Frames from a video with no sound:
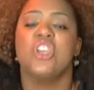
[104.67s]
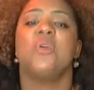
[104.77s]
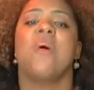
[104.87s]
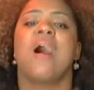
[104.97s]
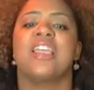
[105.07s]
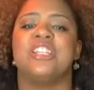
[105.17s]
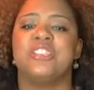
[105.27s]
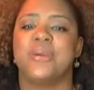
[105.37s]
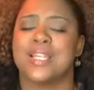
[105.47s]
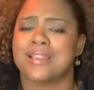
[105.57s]
You walk
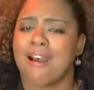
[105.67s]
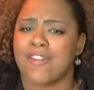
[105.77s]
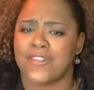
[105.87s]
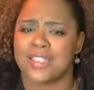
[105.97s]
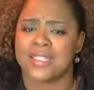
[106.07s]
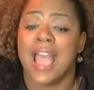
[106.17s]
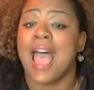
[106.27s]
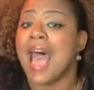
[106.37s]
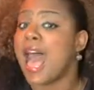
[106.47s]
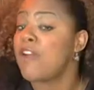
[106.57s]
into his office
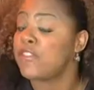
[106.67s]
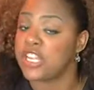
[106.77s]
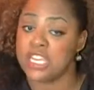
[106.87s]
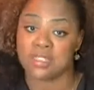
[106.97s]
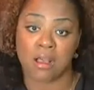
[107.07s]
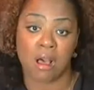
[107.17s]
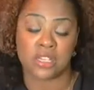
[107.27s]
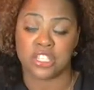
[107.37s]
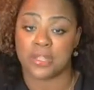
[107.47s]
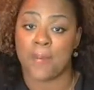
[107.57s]
after he's
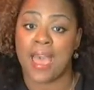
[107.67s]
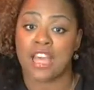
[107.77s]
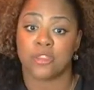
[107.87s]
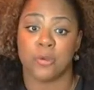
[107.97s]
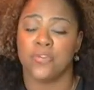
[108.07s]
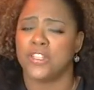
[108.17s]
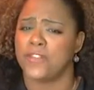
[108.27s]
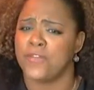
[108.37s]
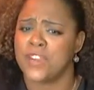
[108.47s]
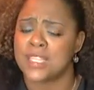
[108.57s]
gone to the bathroom
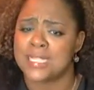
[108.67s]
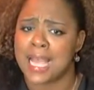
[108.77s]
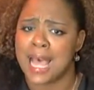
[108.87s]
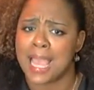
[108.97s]
for the fifth